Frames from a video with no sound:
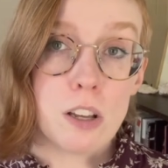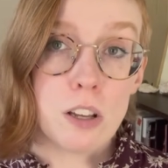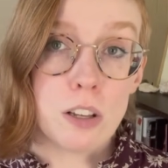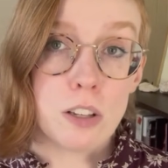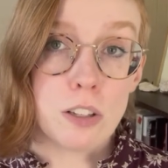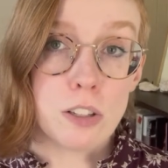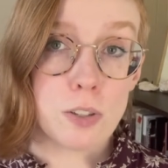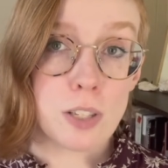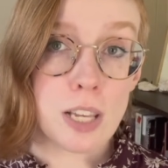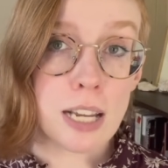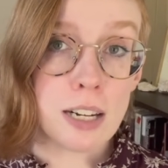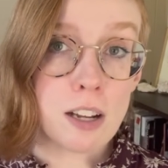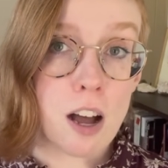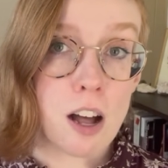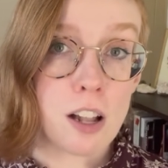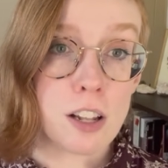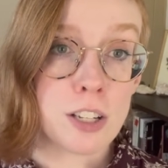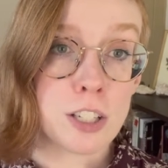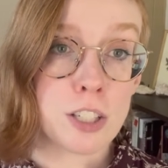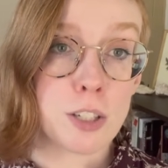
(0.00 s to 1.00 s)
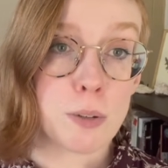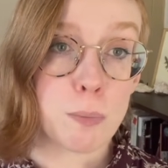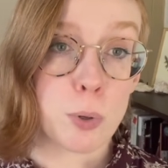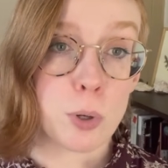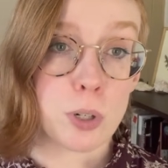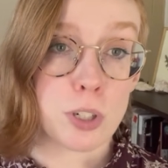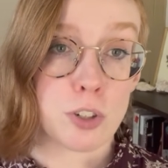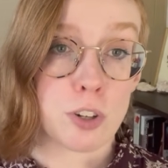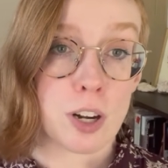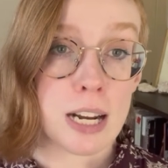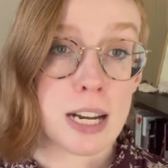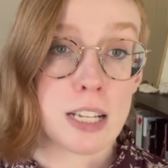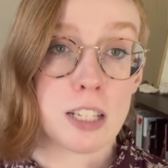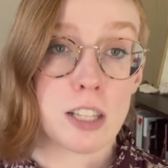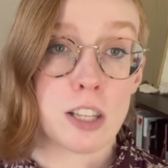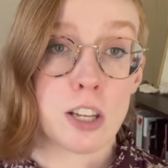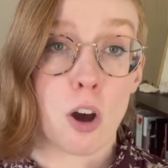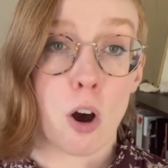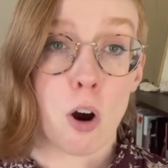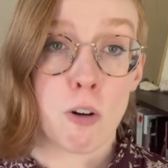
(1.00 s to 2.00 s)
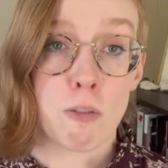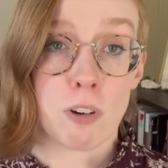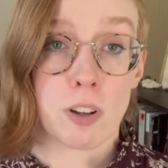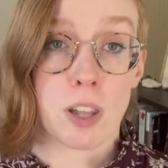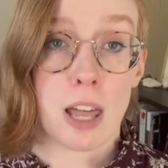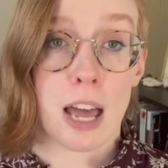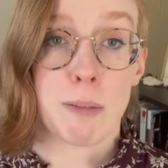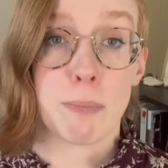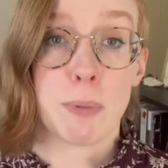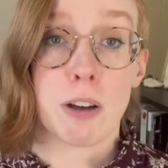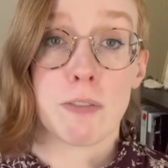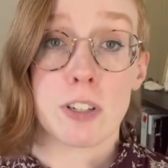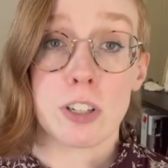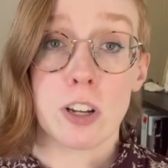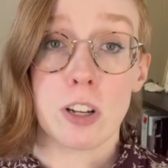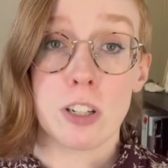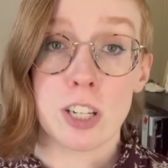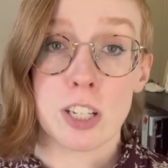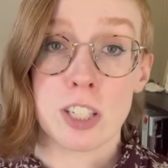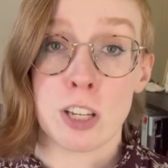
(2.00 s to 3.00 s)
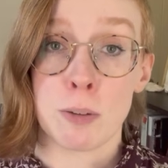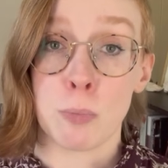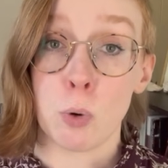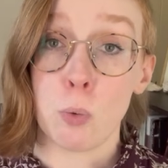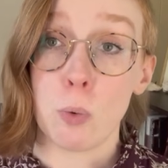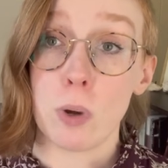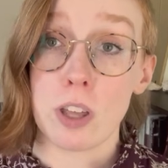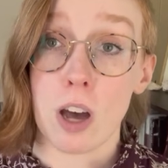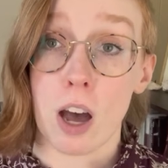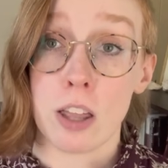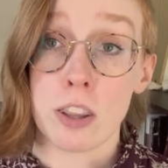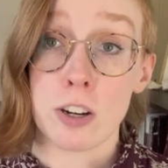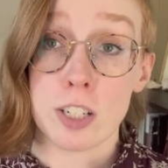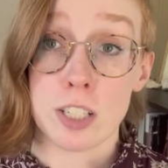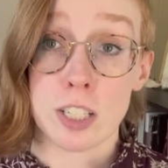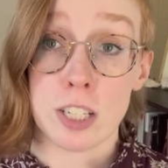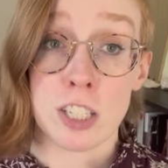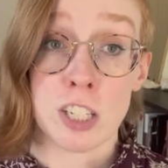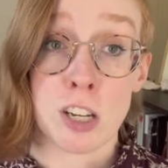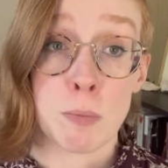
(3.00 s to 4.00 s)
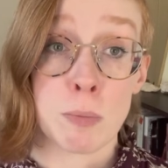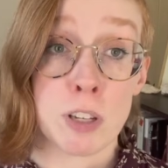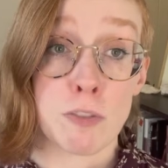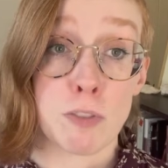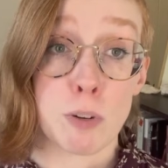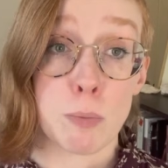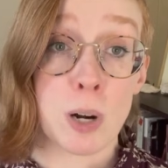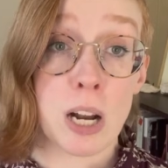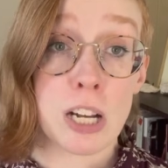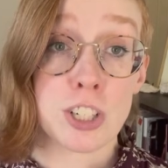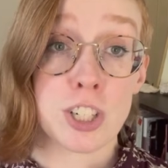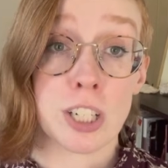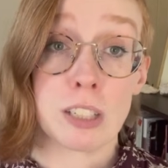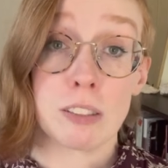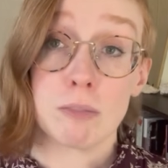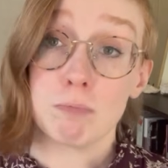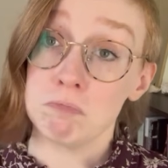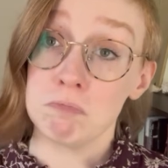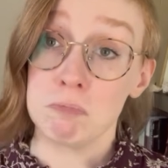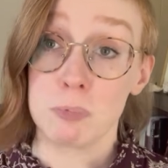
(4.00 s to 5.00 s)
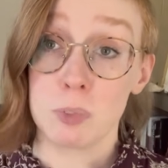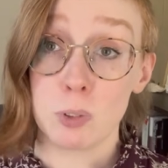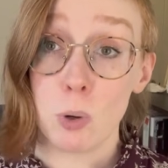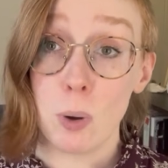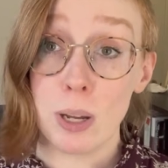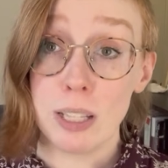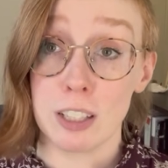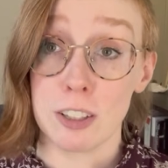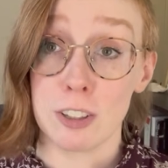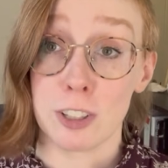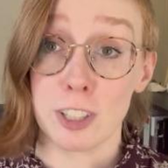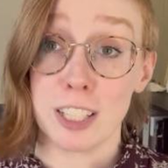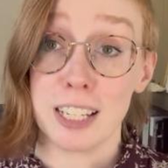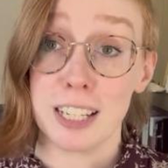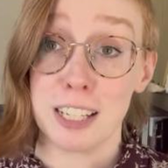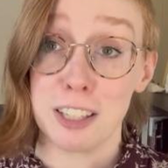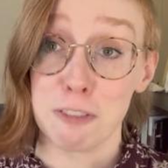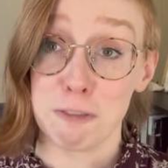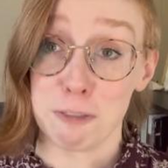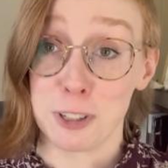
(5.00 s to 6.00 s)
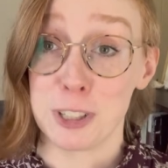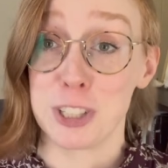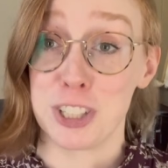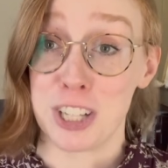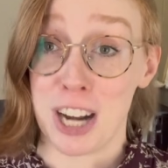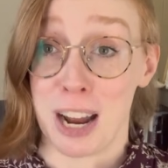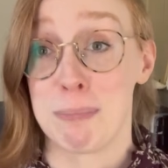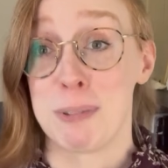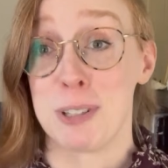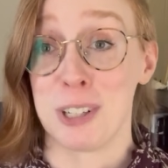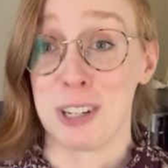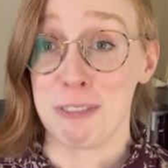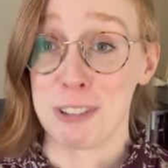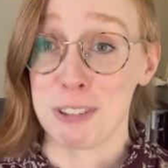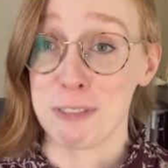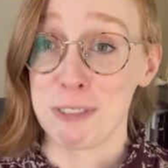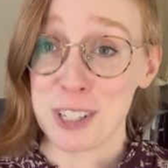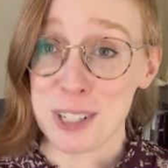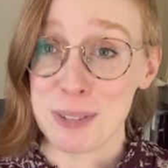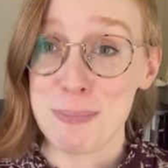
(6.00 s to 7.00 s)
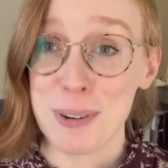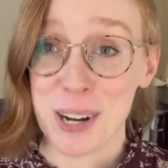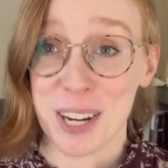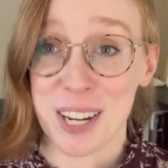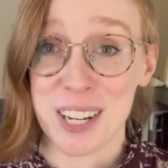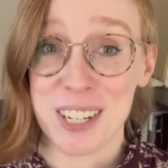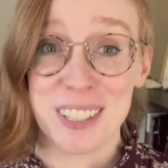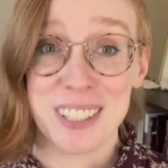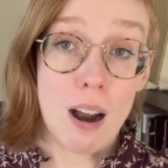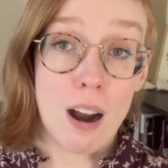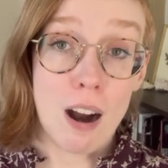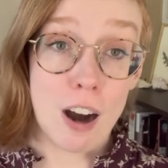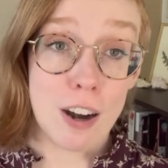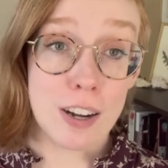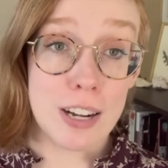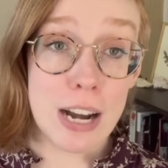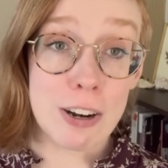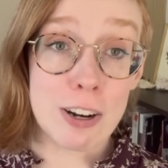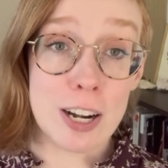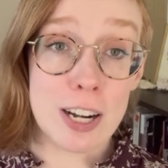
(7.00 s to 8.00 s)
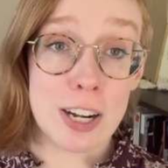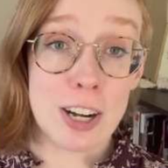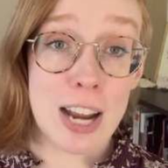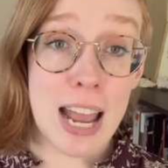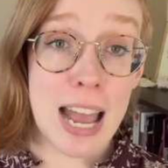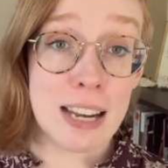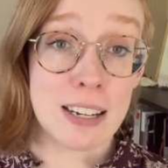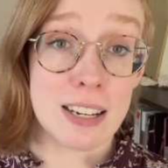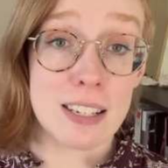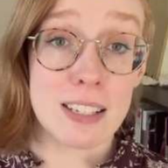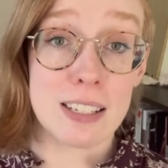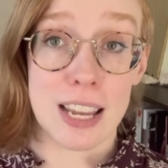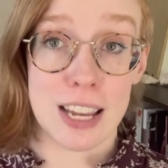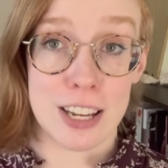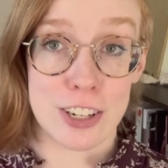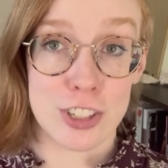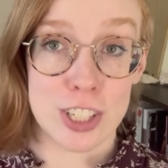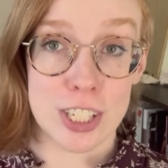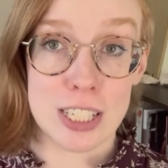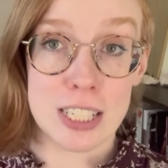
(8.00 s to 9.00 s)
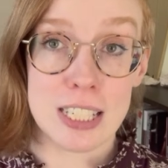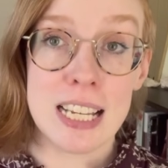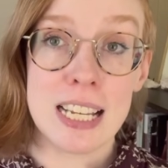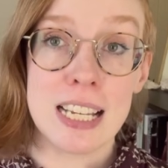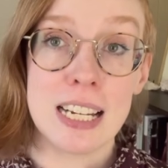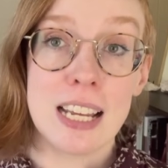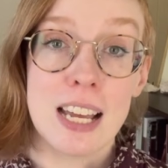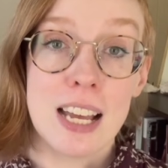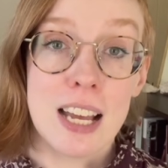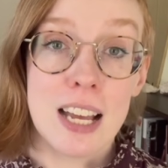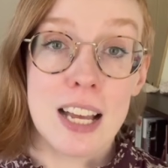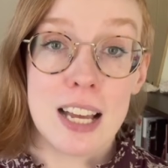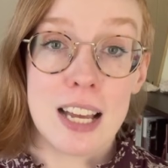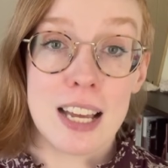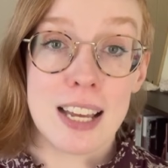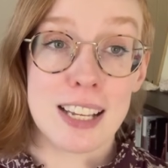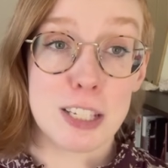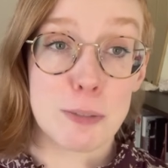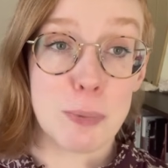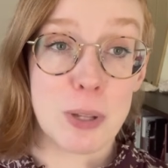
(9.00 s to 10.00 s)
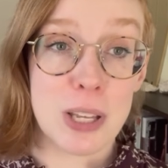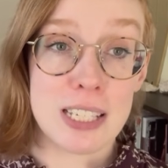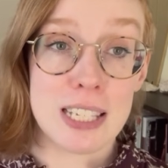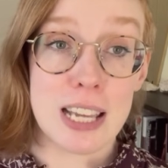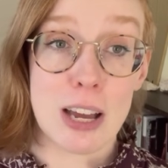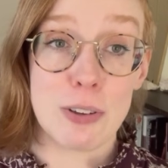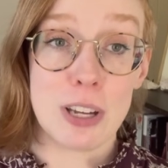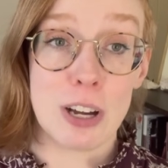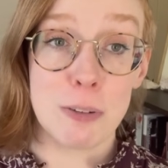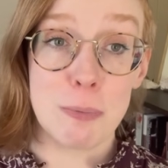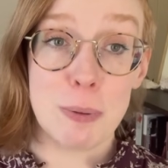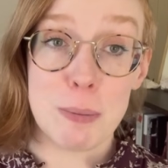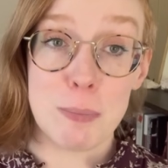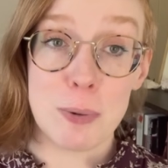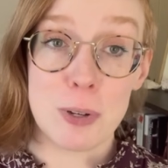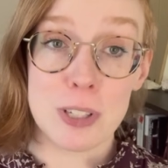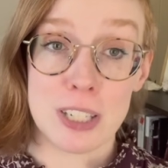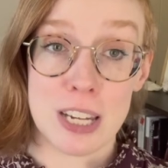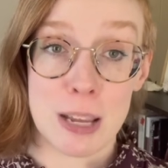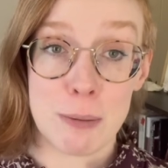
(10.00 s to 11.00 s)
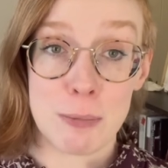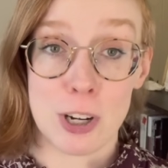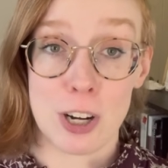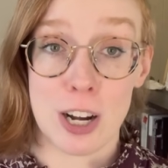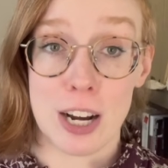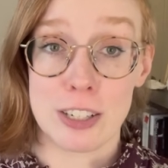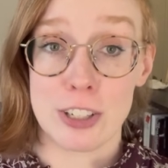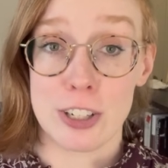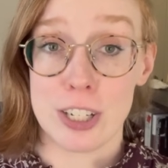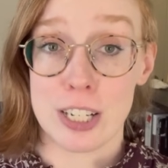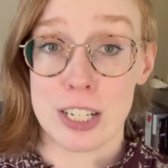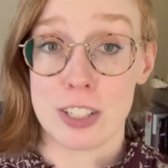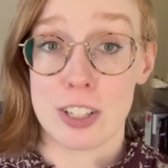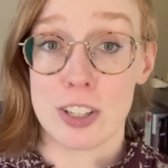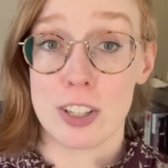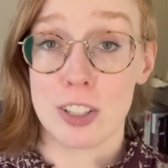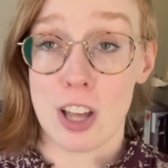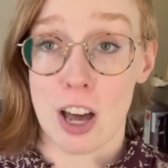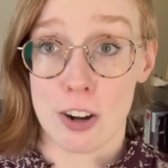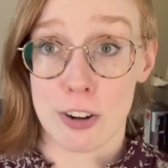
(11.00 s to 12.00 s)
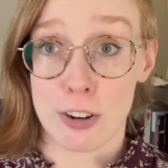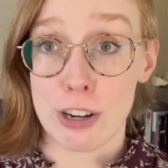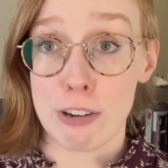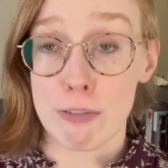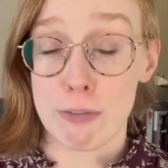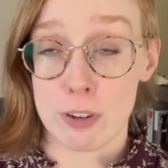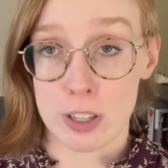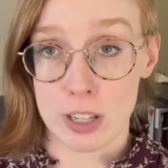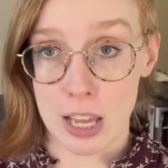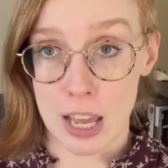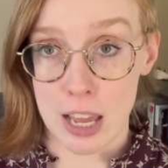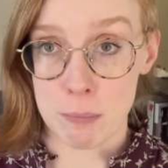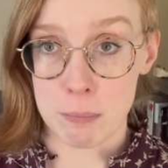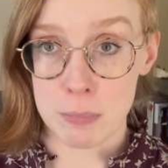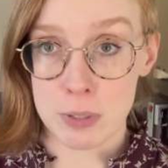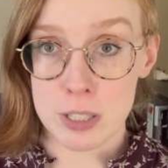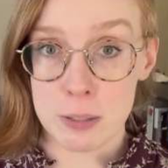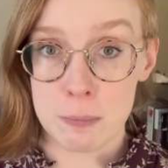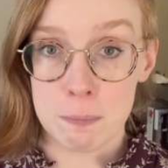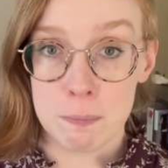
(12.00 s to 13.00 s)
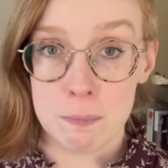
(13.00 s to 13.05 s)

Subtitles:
Suzanne Collins portrays the overlap of adultism with other systems of oppression, quite literally in the first chapter of the first book. Our narrator Katniss, age 16, explains how young people's names are entered into the lottery for the games.